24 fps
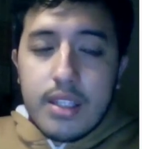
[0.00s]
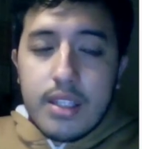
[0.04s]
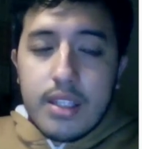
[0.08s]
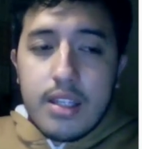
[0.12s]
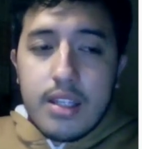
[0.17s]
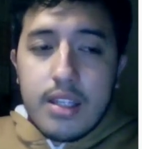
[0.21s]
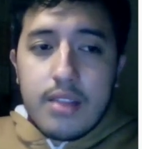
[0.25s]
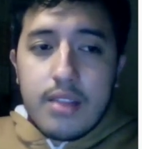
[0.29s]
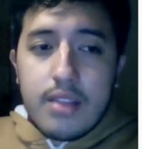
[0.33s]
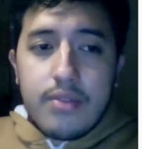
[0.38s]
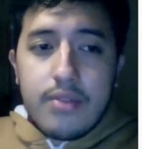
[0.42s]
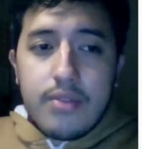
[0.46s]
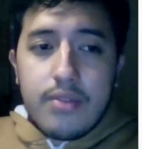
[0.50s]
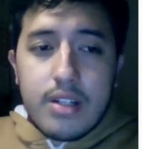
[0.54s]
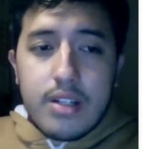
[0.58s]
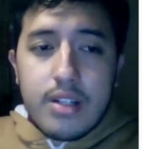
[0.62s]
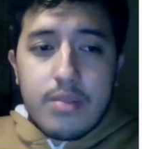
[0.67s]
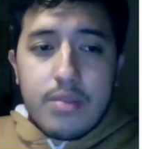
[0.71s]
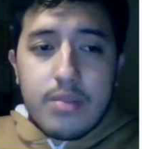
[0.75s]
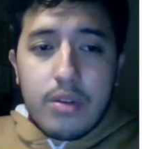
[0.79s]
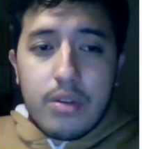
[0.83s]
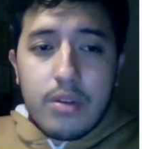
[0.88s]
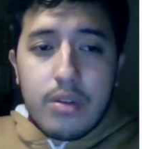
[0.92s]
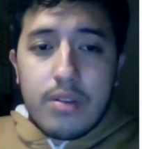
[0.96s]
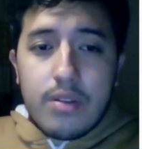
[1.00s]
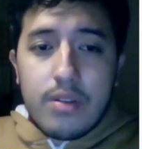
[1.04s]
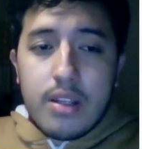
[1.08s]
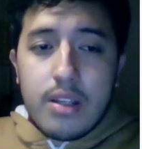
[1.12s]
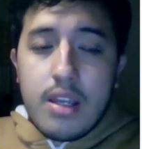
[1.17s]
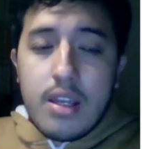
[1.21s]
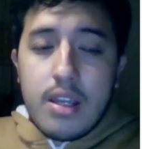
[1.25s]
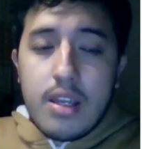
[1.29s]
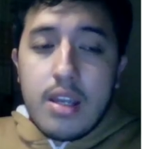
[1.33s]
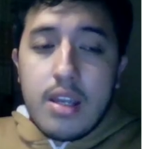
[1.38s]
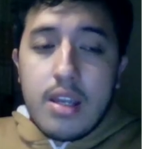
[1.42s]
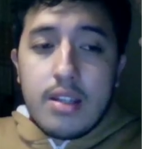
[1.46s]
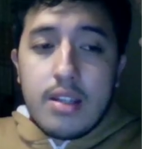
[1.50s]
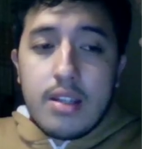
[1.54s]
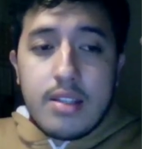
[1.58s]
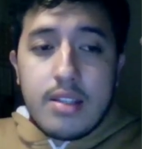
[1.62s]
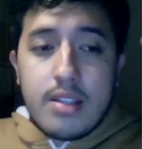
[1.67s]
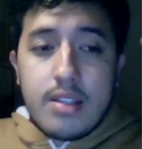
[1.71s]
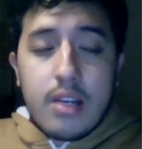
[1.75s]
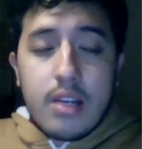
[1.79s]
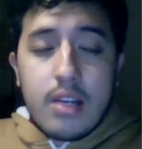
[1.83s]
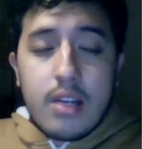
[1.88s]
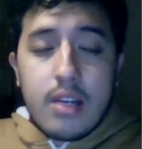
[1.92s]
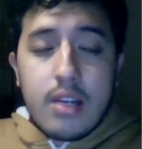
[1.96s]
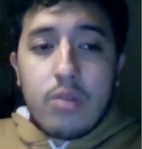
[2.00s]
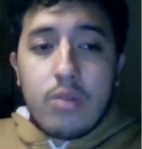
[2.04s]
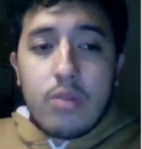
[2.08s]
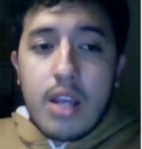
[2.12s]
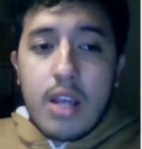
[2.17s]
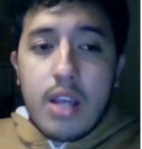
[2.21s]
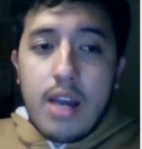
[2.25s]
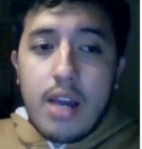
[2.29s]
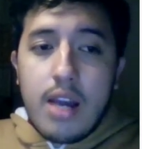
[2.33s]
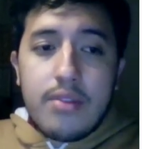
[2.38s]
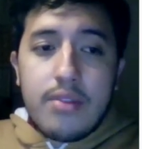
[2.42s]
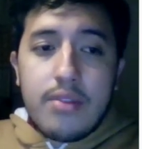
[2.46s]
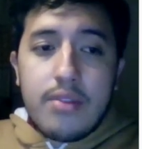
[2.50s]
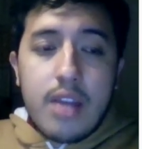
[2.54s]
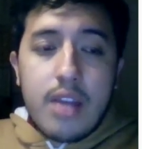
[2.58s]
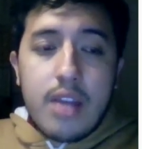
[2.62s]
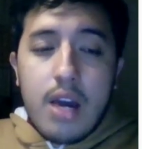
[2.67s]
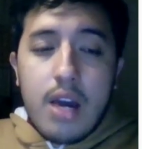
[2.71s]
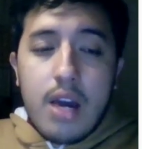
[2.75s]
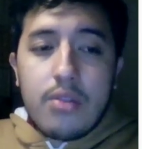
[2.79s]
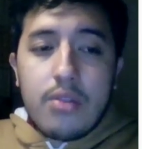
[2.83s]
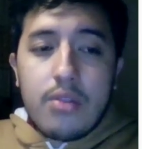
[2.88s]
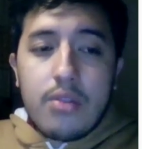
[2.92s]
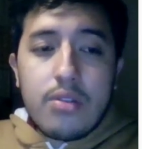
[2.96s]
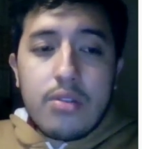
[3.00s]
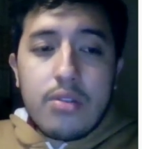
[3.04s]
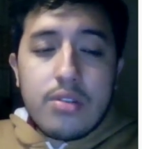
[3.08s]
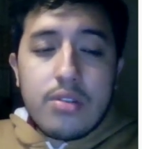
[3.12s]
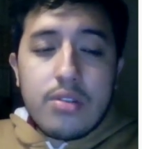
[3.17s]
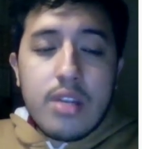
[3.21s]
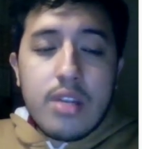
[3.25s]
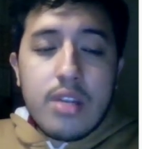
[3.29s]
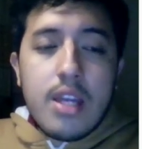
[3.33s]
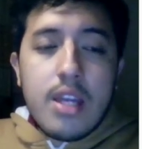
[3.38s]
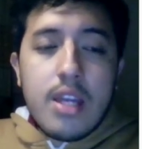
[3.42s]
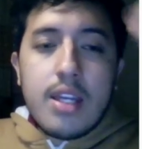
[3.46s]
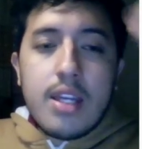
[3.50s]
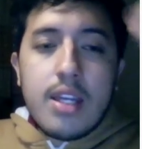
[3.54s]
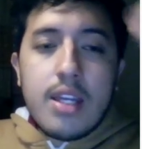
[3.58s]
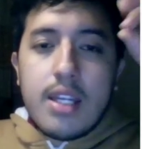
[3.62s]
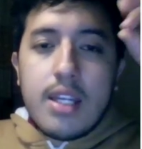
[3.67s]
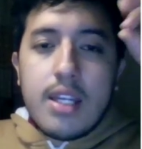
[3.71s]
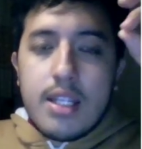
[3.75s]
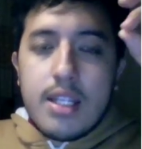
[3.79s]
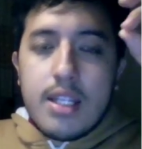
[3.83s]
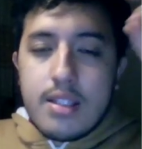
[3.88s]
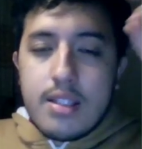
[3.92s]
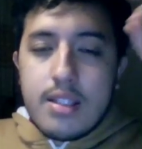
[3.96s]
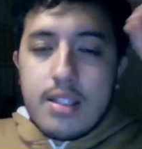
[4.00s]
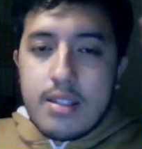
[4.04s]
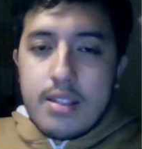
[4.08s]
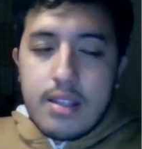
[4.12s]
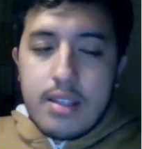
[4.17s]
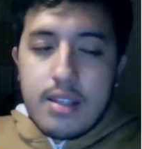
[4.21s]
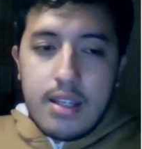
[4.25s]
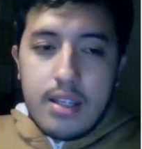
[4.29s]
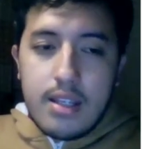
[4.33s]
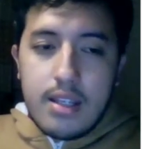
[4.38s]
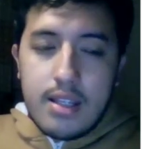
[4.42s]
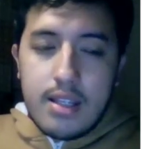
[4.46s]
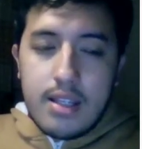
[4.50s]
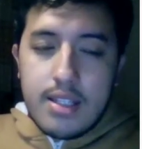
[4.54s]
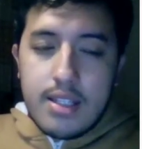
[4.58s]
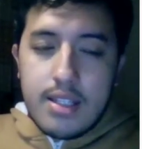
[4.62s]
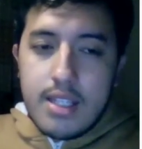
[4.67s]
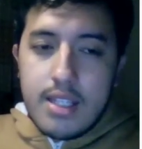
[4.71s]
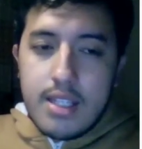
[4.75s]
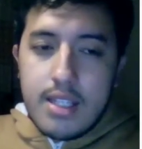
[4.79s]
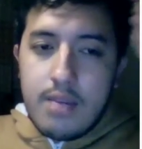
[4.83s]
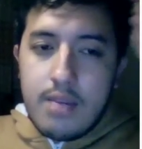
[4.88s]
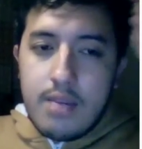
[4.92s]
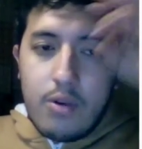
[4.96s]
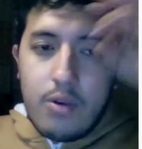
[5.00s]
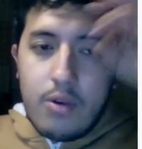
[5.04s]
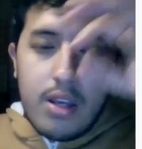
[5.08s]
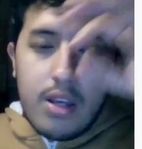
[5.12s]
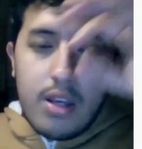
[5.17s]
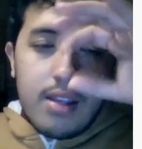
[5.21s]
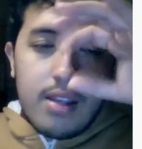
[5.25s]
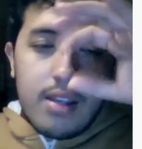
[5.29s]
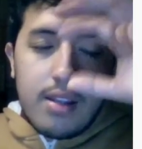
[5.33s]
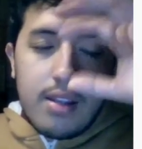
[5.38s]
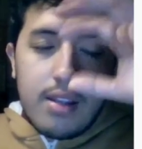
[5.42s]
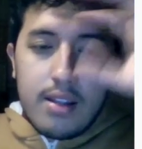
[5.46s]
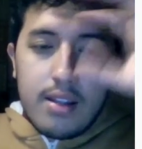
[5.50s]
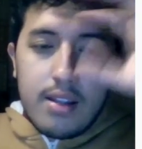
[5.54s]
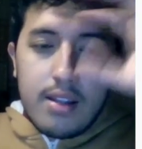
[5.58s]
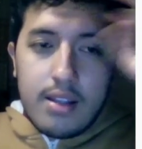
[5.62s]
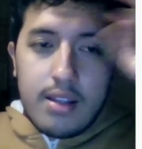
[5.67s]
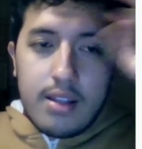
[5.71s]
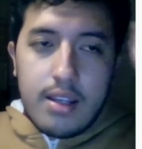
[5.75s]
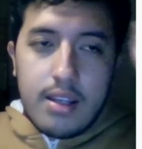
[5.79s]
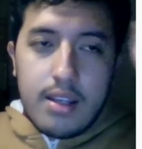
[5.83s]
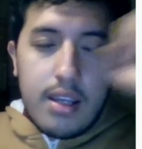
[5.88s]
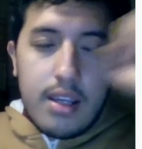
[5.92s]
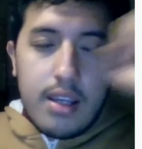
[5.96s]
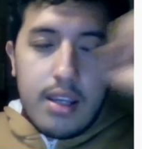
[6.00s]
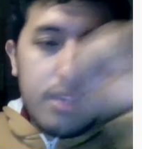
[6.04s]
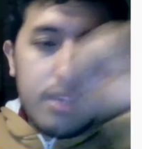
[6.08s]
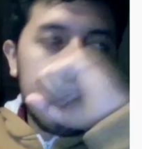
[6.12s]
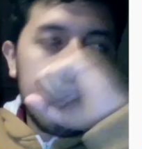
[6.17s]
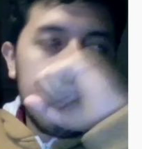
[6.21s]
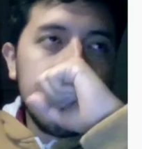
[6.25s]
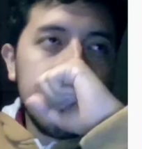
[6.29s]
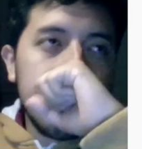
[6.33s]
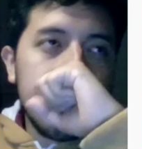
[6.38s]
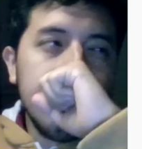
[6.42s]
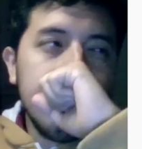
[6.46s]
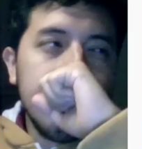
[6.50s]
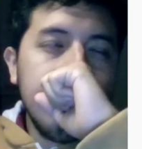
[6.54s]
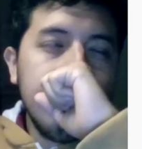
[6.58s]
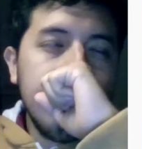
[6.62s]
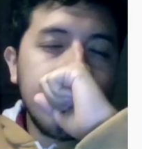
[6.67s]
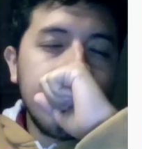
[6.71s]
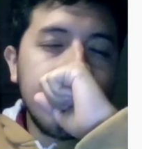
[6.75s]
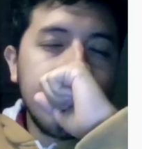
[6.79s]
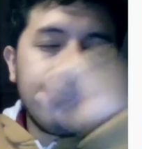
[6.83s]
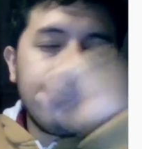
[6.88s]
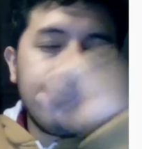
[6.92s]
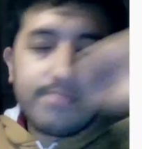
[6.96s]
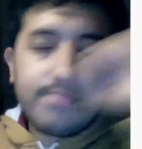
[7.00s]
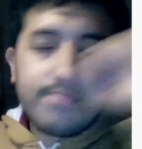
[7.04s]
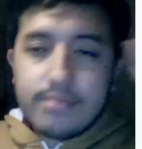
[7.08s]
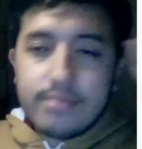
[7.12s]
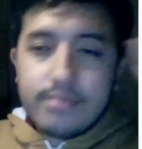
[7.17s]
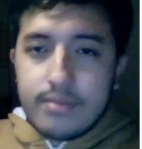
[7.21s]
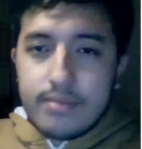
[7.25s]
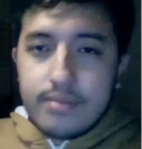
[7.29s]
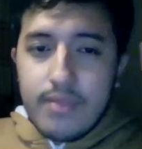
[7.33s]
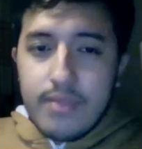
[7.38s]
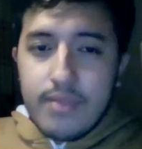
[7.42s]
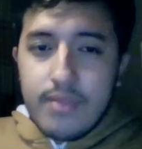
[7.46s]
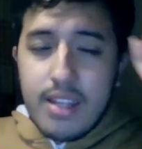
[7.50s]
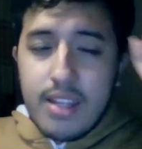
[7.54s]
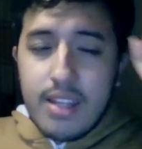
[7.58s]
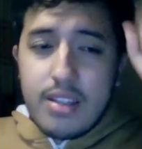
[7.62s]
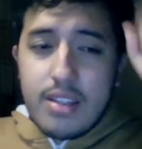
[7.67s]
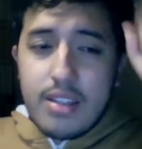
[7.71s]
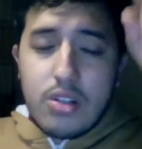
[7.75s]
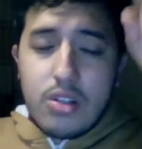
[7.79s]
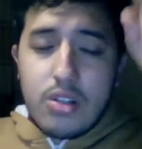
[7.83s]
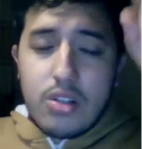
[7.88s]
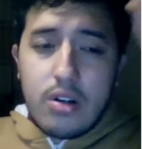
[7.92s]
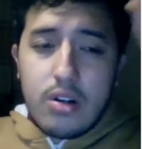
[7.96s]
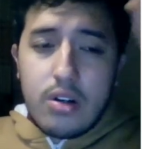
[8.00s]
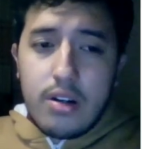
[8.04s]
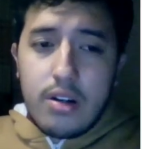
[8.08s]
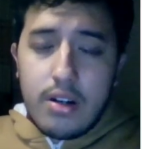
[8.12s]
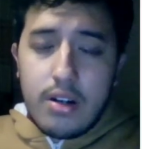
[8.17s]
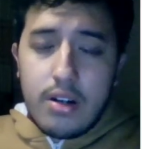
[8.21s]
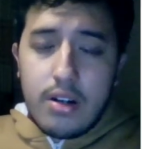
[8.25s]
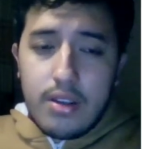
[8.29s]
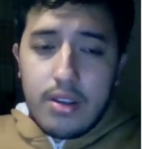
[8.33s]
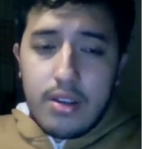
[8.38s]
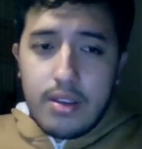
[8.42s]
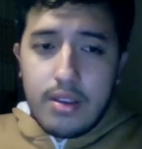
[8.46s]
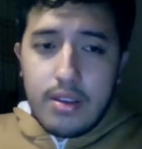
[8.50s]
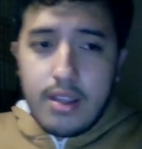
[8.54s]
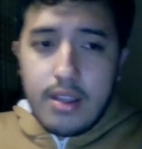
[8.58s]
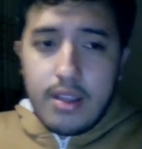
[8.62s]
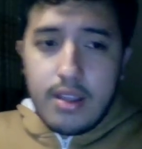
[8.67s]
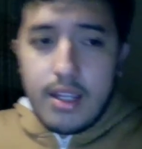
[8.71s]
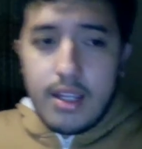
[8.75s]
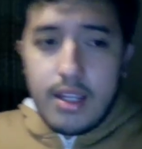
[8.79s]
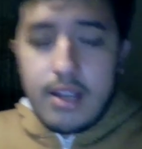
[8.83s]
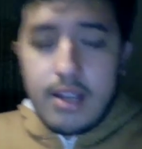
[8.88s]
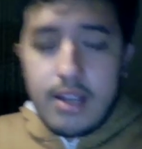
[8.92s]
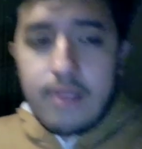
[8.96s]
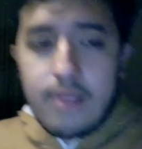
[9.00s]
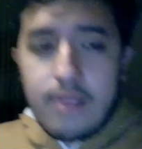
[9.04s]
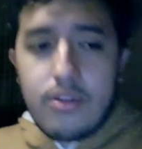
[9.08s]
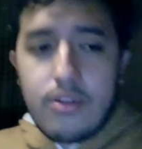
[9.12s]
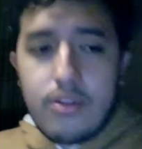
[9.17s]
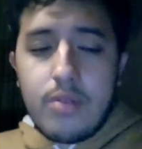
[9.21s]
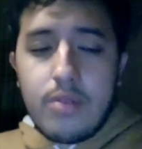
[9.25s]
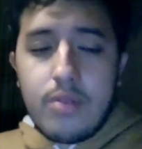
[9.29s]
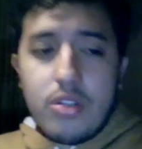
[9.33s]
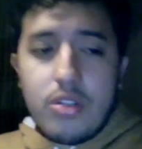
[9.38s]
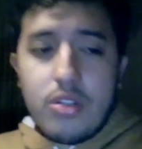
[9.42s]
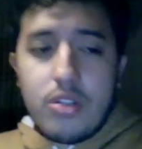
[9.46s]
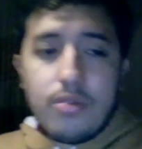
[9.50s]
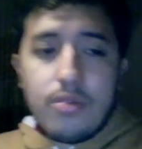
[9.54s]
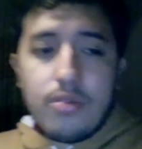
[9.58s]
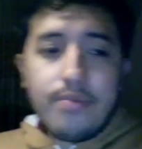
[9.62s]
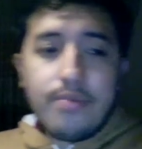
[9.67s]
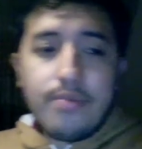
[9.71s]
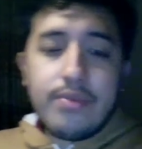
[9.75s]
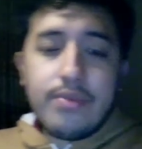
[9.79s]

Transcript: in the first one. The second, we have the authors. It's in the same way uh, disordered the information.